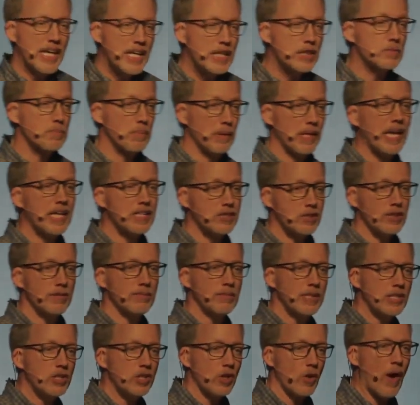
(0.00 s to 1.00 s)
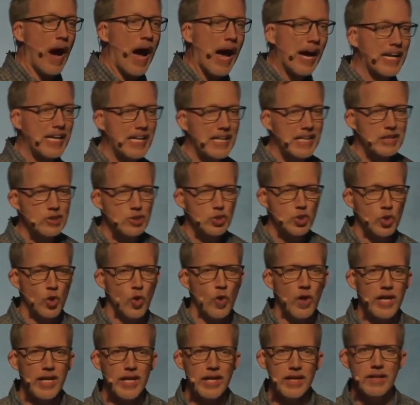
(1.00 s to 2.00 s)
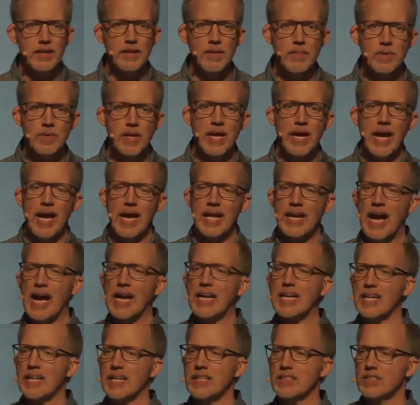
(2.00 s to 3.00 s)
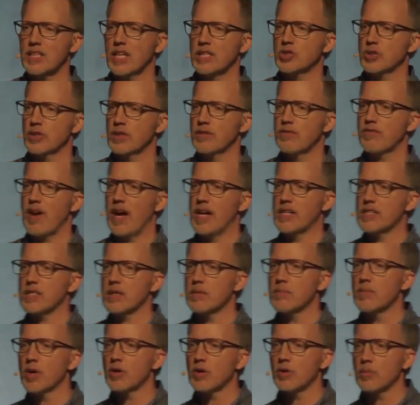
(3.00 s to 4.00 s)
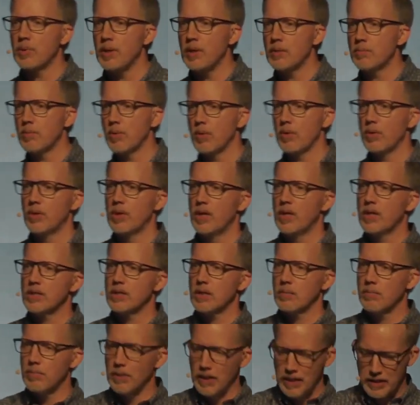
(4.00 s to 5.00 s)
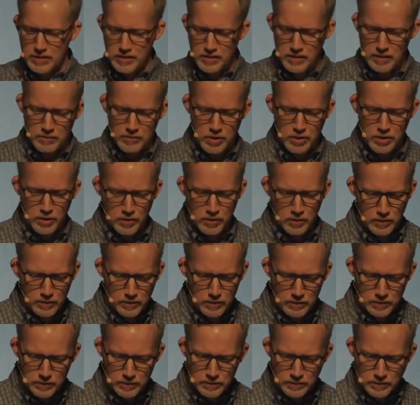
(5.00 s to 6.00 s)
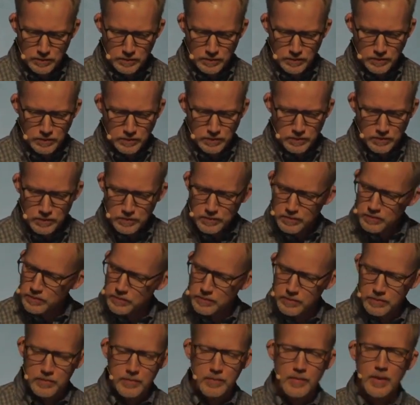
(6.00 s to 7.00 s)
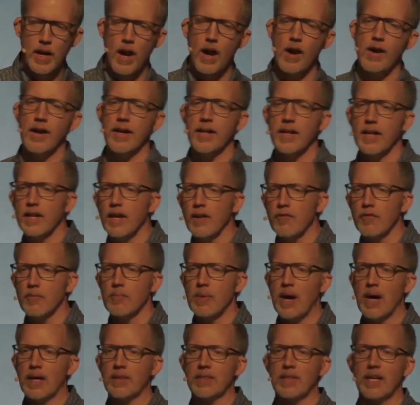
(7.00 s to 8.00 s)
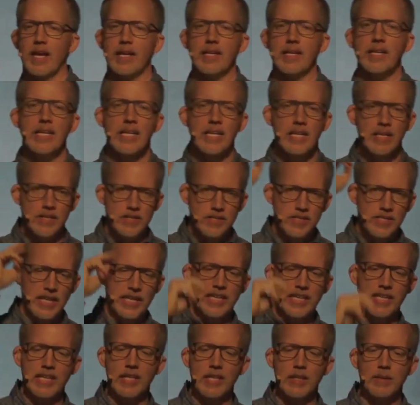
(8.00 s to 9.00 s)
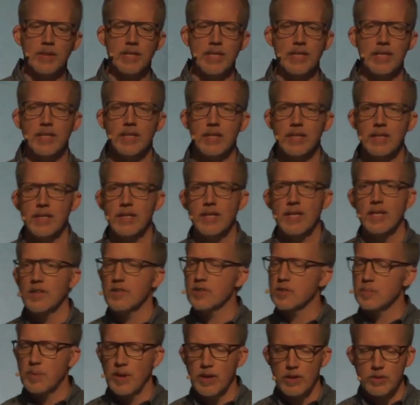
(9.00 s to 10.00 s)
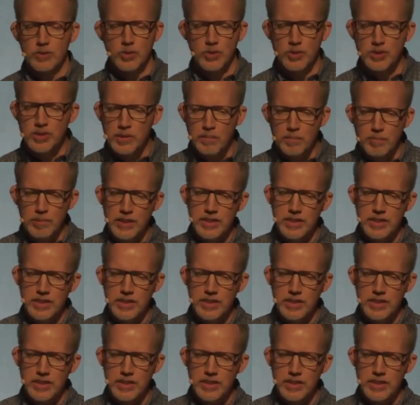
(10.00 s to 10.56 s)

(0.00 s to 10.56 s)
but He's blessing me so I can enjoy it and I can intentionally find some other people to bless them too. All right, enough about that. The second enemy of spiritual